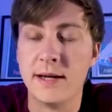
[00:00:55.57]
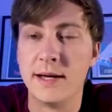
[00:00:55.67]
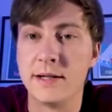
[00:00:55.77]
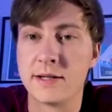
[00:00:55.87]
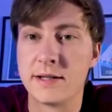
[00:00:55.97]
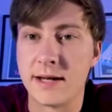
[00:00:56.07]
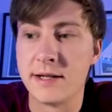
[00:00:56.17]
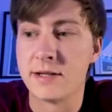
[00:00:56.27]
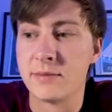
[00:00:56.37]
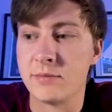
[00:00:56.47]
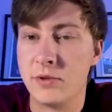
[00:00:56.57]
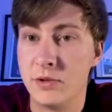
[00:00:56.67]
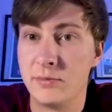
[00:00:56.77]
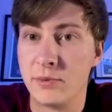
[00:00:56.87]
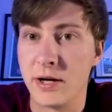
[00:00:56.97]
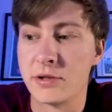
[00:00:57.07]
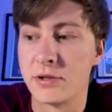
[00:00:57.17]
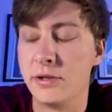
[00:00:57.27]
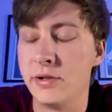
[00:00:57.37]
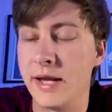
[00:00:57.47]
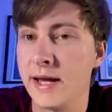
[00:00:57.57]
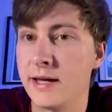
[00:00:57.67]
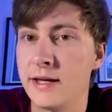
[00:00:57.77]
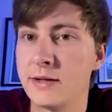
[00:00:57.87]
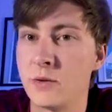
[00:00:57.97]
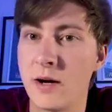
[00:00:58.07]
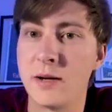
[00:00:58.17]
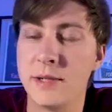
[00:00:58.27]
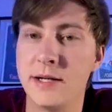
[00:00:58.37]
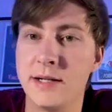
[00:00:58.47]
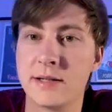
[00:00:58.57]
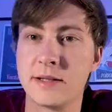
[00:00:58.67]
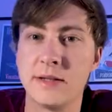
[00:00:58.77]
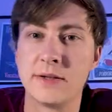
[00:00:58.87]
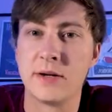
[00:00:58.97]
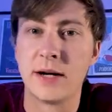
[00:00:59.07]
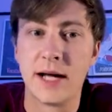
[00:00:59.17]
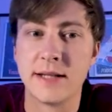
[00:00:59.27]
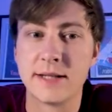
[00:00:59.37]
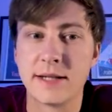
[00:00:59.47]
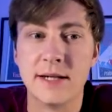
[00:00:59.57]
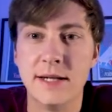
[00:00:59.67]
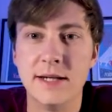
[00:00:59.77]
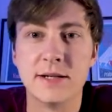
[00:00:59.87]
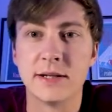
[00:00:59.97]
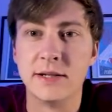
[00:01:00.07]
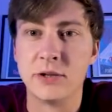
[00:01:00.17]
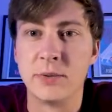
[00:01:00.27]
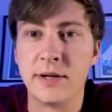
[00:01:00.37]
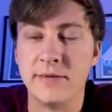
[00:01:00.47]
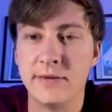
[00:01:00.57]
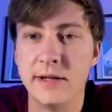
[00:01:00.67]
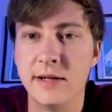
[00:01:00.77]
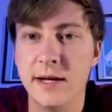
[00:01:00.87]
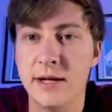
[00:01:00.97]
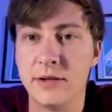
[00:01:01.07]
It is a nice, good pressure. You can get quite a bit of distance on it. I'd say easily 20 feet.